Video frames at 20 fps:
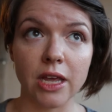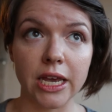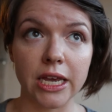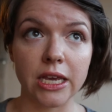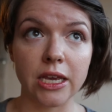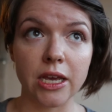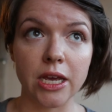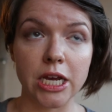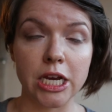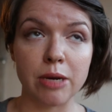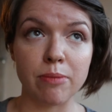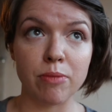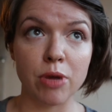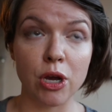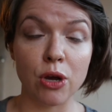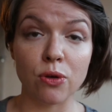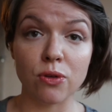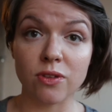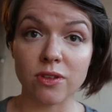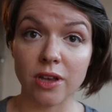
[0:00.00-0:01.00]
like
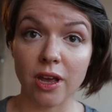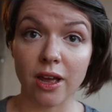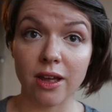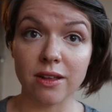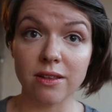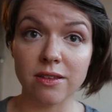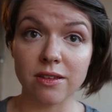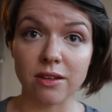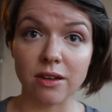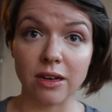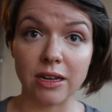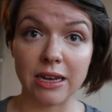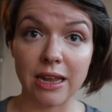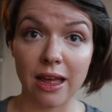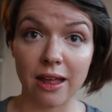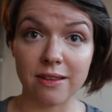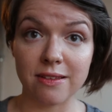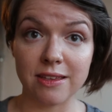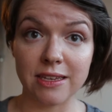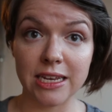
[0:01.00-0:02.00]
OSUDs on
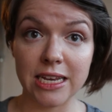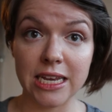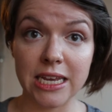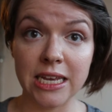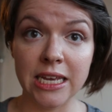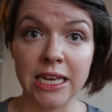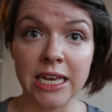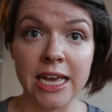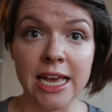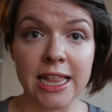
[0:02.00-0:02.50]
Etsy,